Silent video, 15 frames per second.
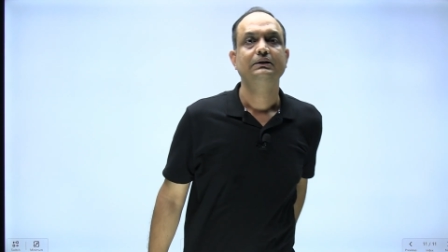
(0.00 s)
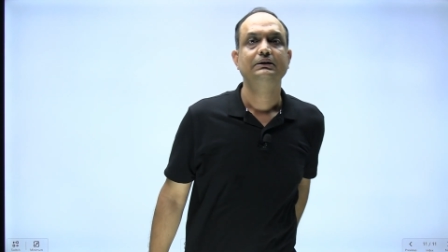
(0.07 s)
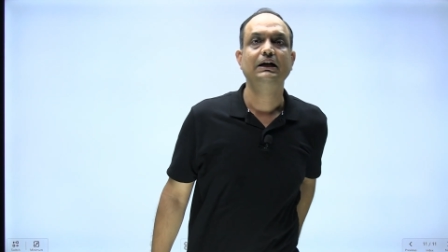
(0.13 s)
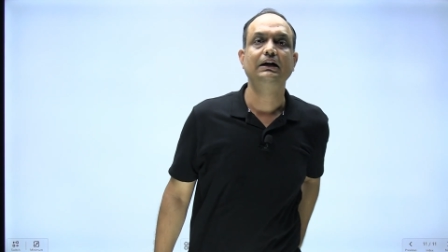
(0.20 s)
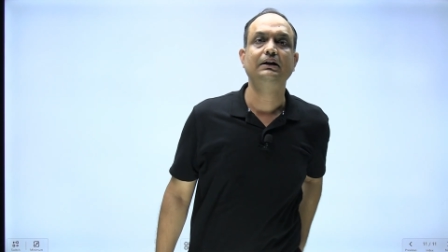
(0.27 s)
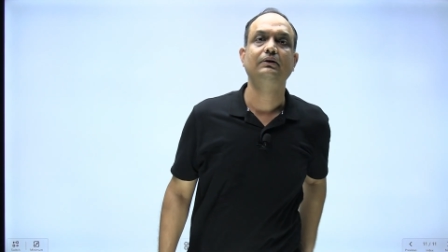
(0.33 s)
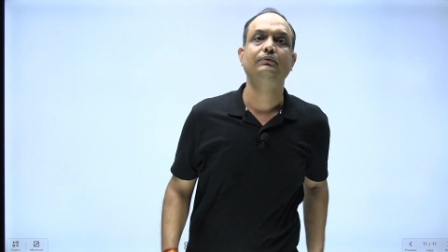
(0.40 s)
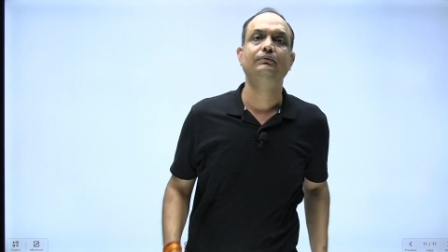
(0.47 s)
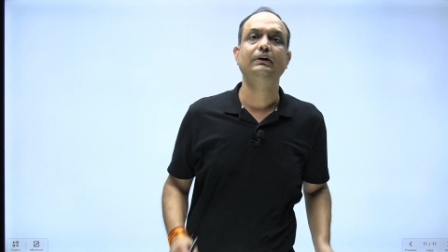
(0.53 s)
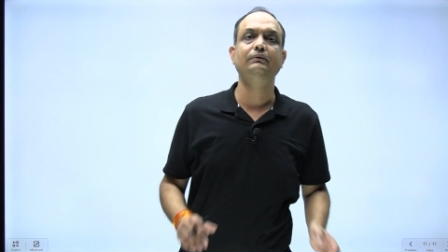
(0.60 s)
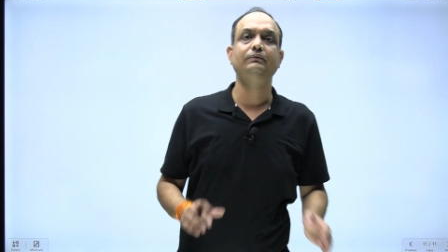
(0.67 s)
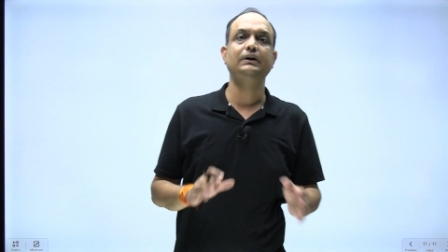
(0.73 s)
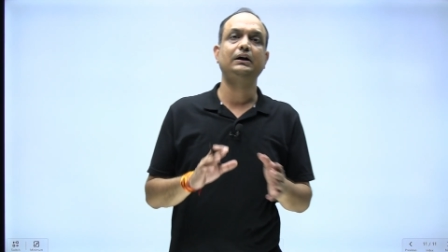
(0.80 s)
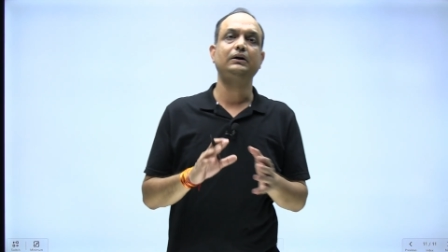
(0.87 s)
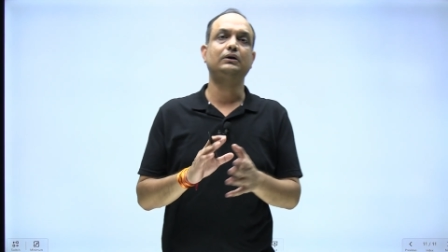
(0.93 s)
that
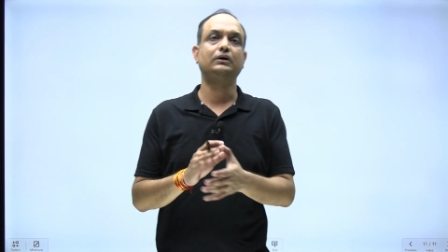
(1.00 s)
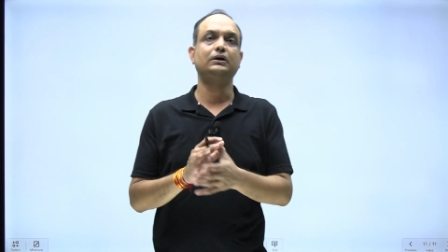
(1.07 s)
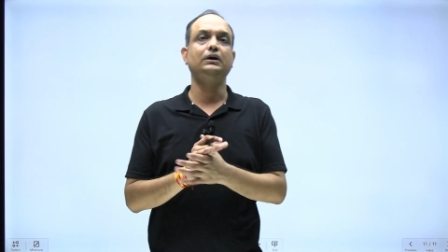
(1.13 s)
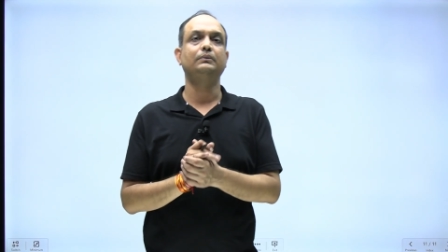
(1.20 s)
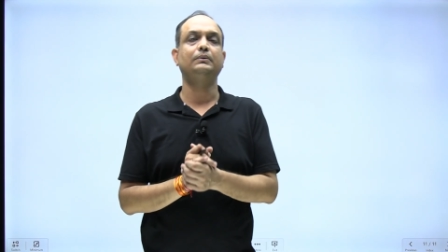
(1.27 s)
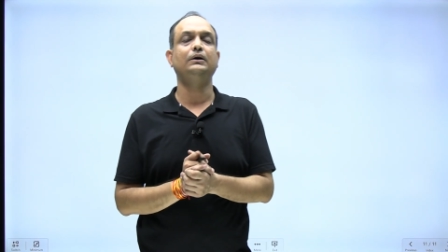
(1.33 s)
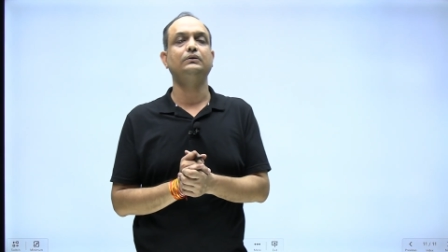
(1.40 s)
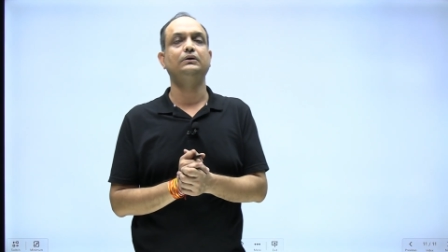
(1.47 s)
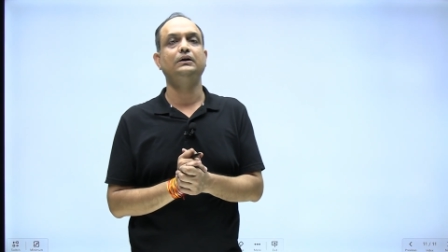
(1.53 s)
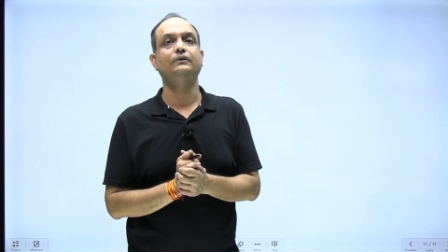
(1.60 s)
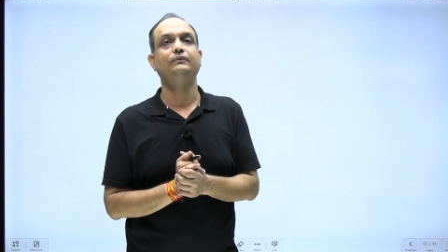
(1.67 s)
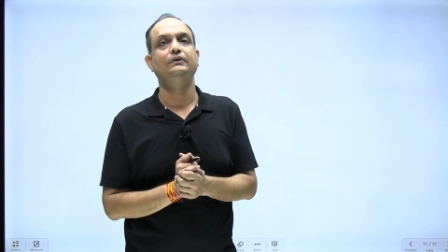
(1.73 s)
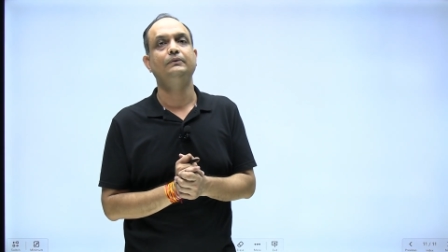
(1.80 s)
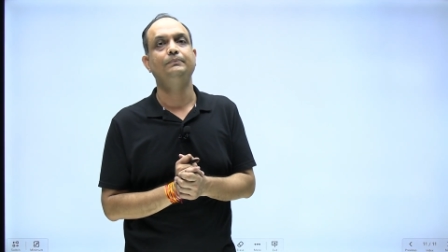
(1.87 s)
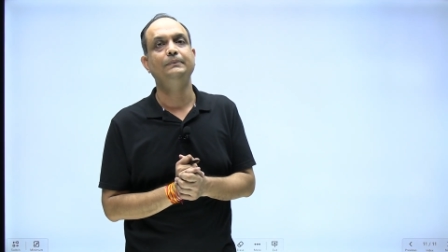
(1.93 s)
when we are talking about the
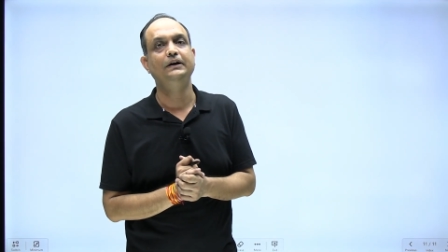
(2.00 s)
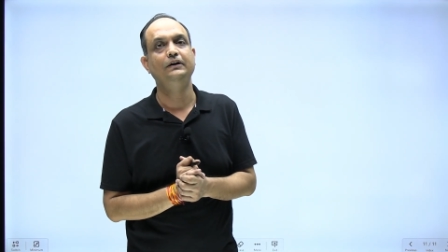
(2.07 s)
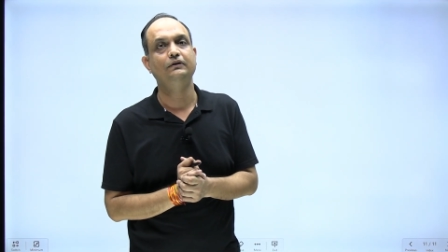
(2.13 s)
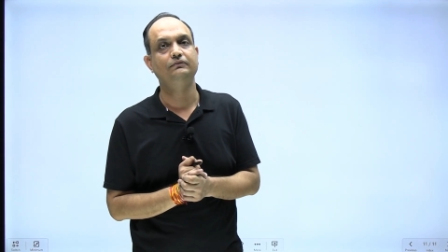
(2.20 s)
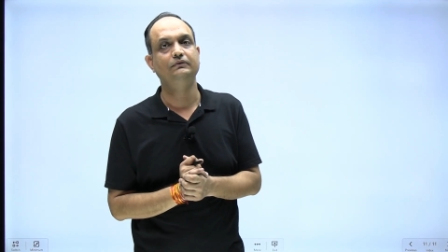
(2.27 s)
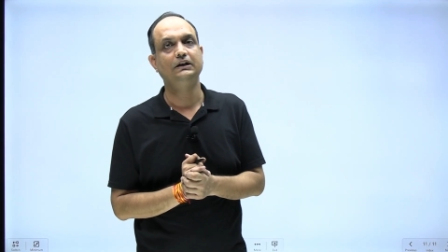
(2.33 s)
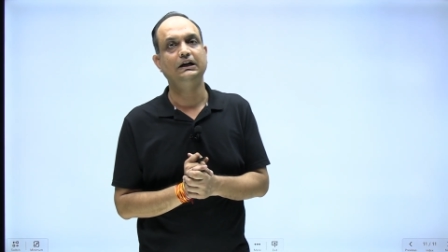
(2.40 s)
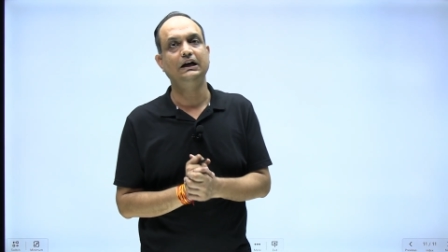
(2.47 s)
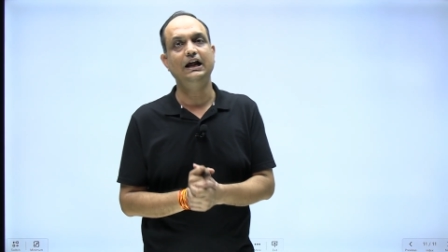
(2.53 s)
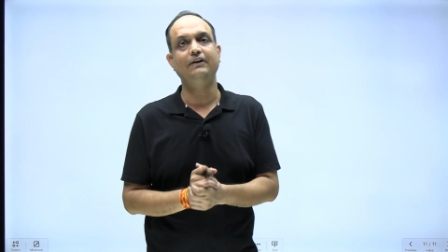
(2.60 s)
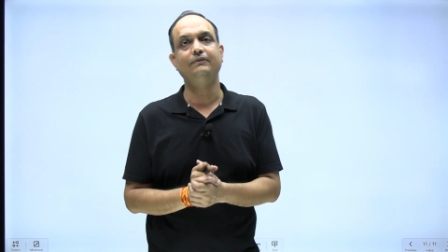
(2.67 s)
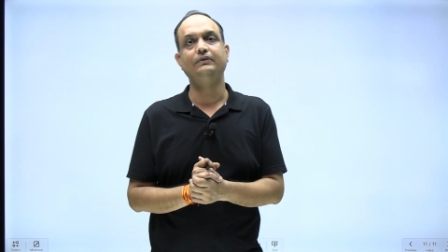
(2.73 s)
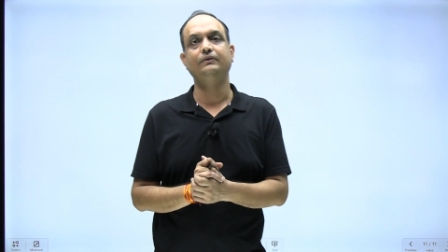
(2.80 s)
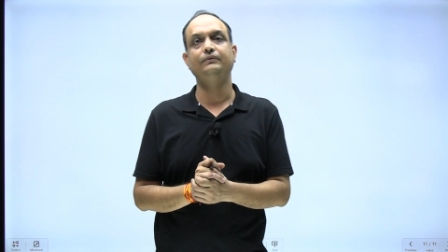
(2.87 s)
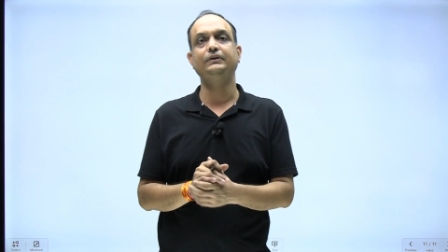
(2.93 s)
development of the
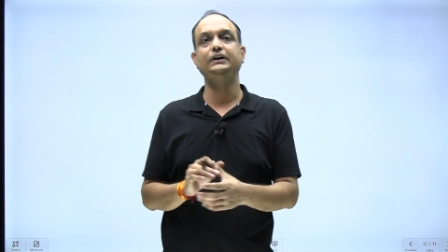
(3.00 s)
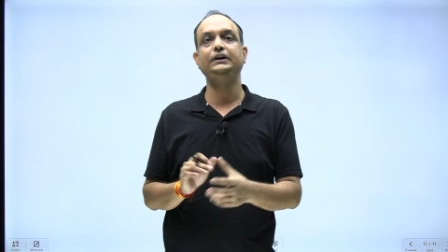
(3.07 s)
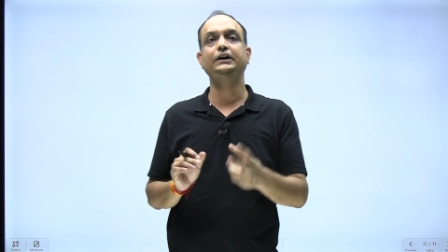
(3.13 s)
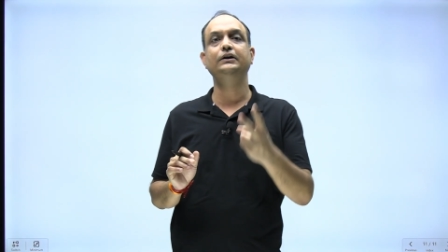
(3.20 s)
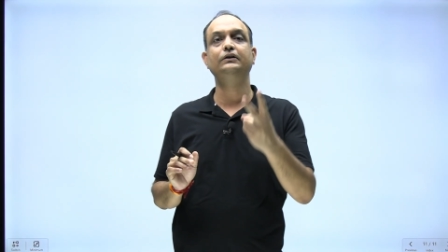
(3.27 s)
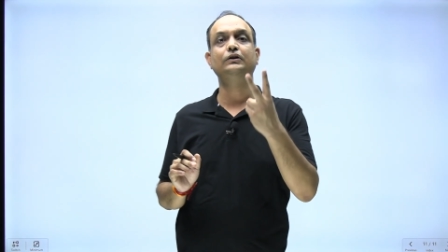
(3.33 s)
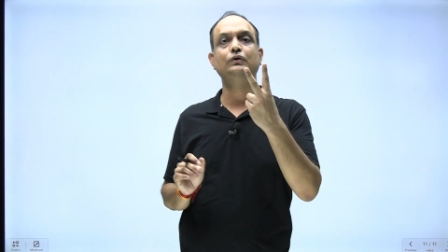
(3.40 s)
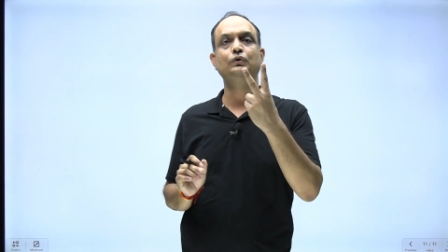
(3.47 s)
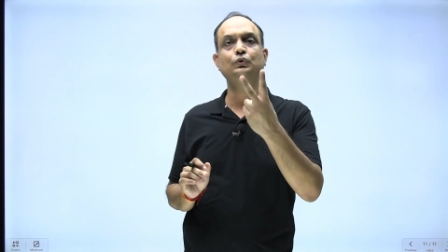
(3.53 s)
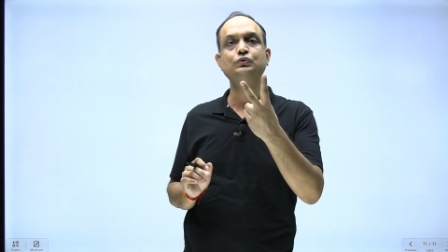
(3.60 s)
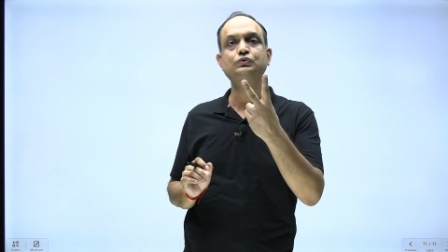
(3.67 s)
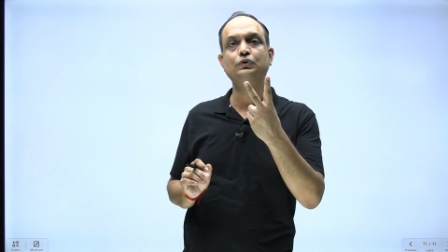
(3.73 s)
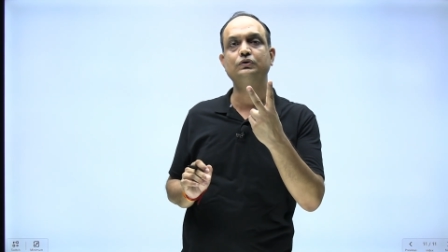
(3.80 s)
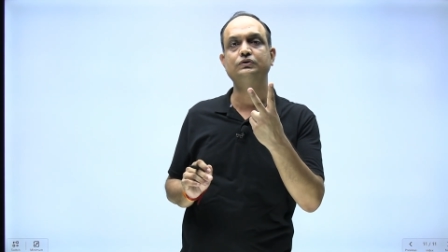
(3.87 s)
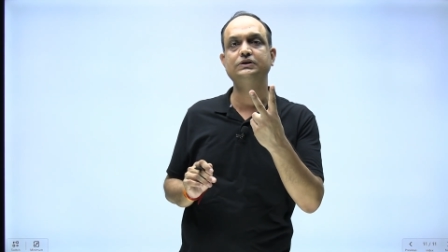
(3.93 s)
cleft, we need the two
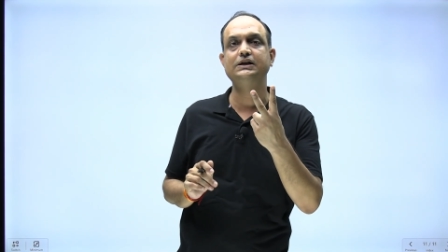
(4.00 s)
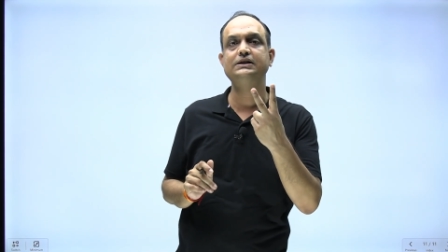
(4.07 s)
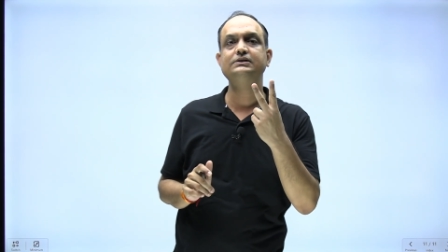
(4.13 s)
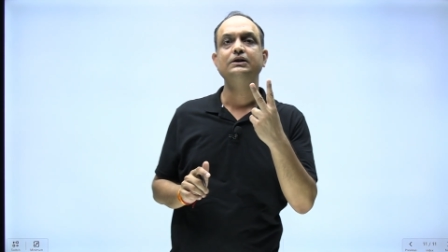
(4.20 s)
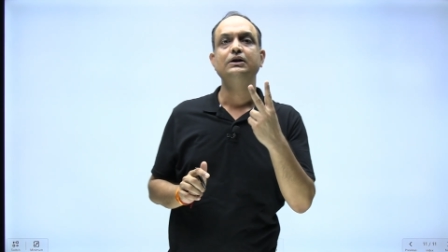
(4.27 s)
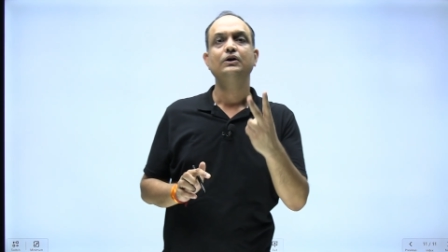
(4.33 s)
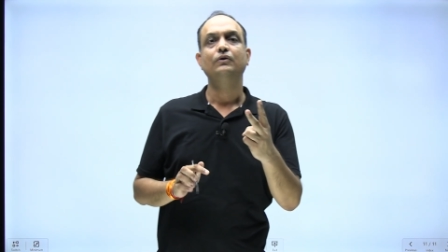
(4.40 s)
sources.